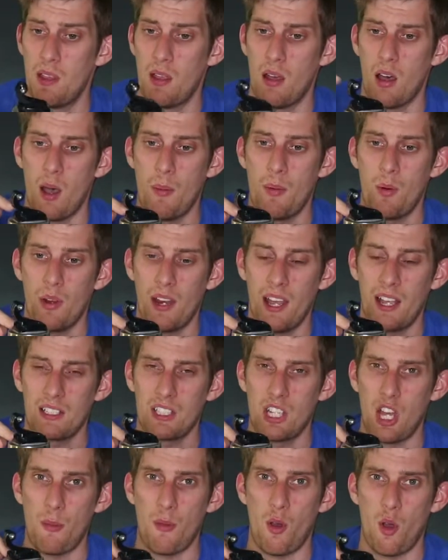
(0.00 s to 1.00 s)
I bought an egg
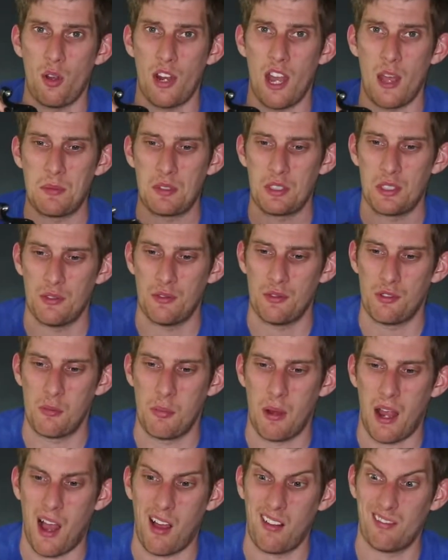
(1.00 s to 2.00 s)
timer on Amazon for
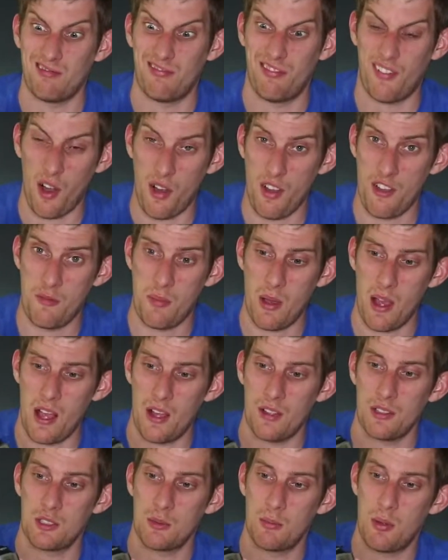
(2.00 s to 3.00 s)
about
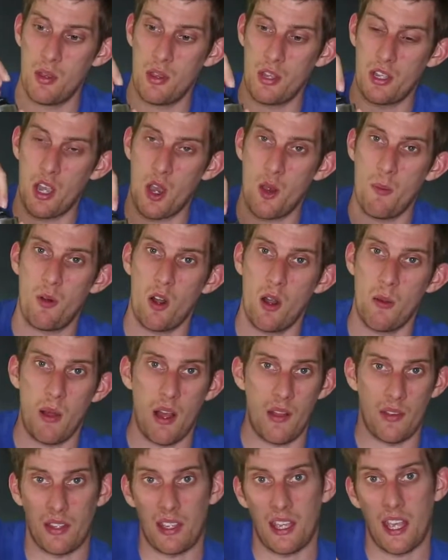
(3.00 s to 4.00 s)
£5, put the GoPro
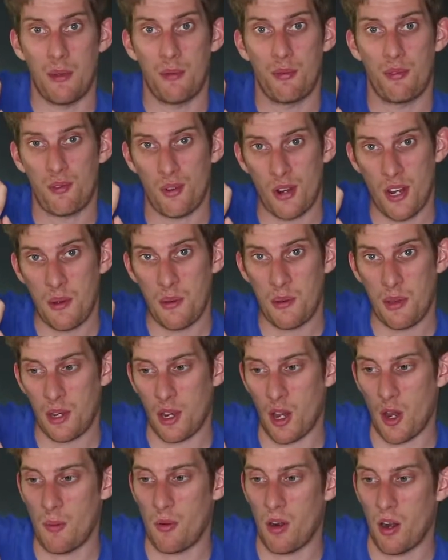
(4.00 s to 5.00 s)
mount that came free with the
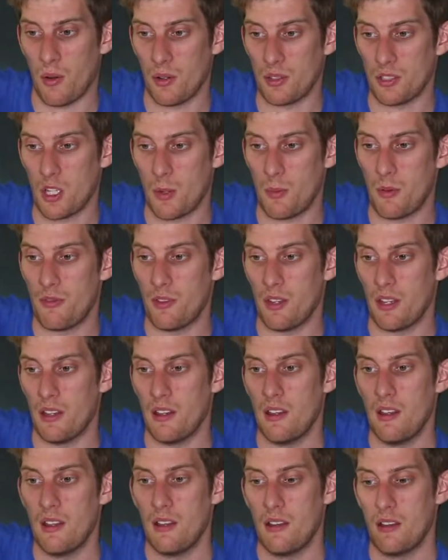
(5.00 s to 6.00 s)
GoPro on top of
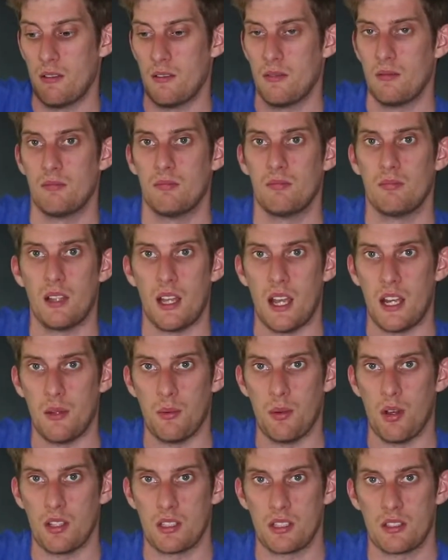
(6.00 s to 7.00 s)
it, and it
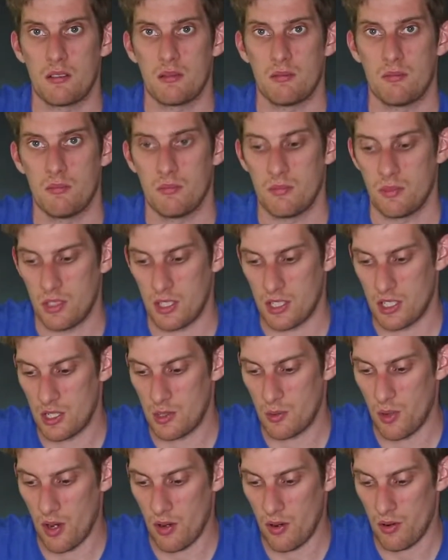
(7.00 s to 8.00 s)
works just
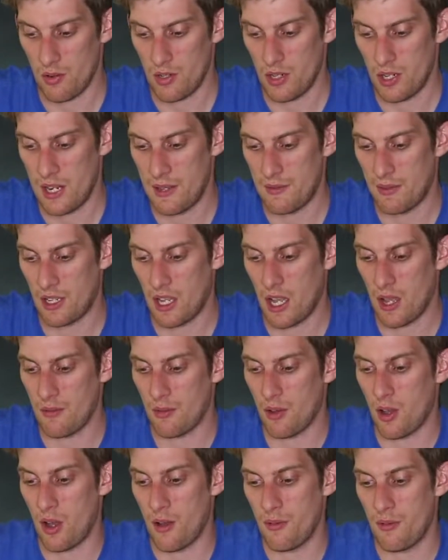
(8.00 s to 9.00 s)
as well. You leave it going
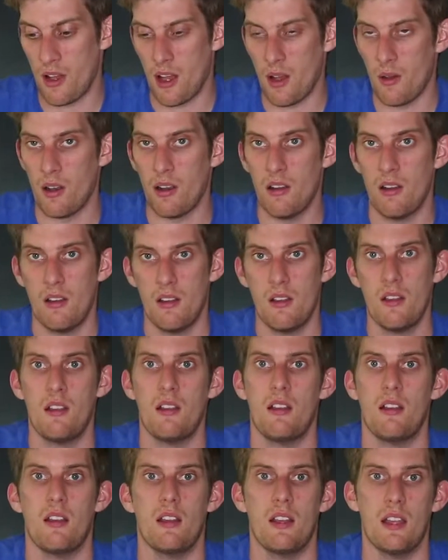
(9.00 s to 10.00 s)
for half hour,
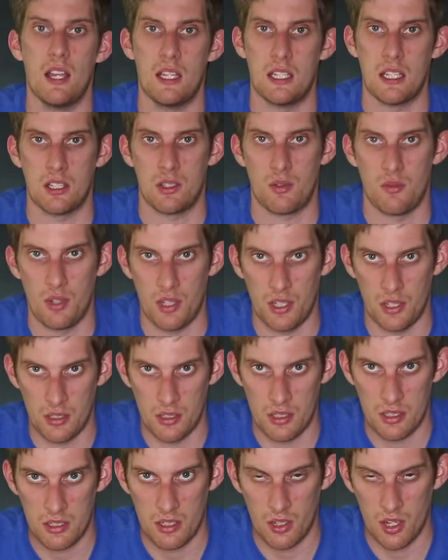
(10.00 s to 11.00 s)
it does a really
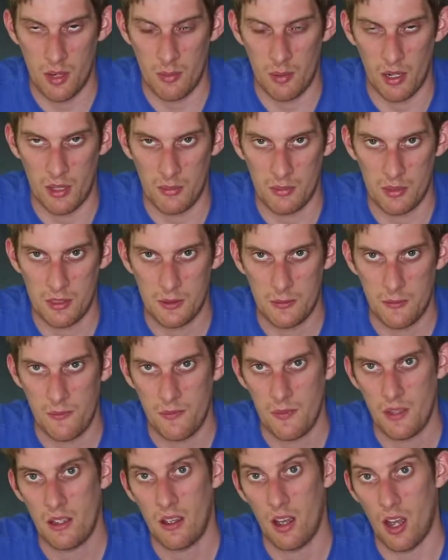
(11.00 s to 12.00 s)
good time lapse.
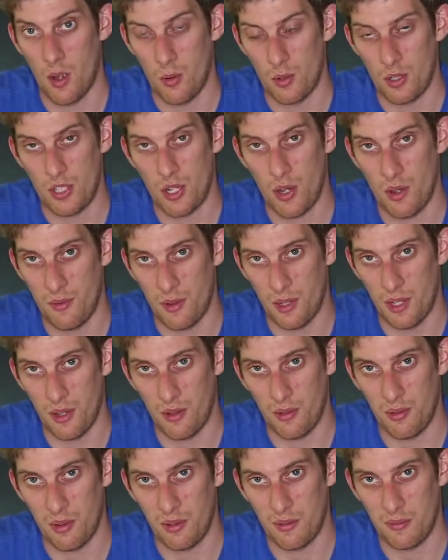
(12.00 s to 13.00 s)
I will show a video
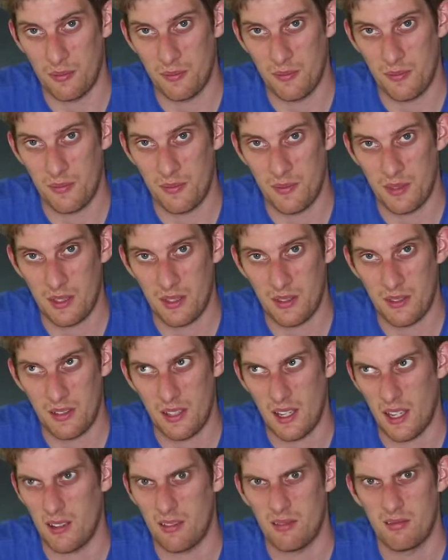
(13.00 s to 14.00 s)
of it.
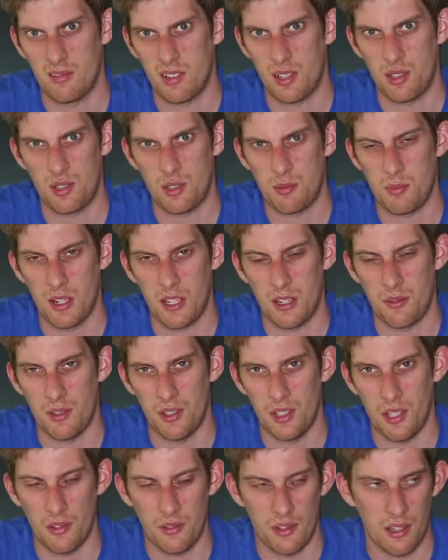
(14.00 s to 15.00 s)
Yeah, I'll just make a
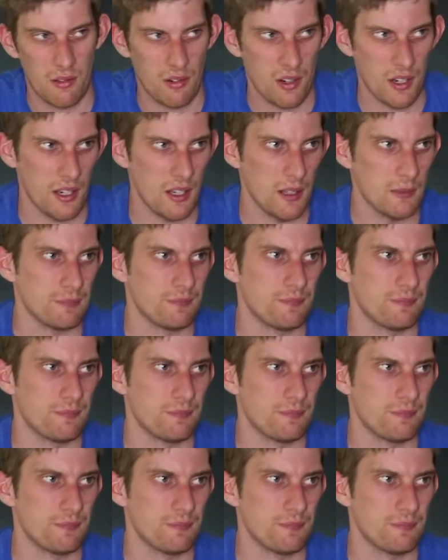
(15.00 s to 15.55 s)
video of that right now.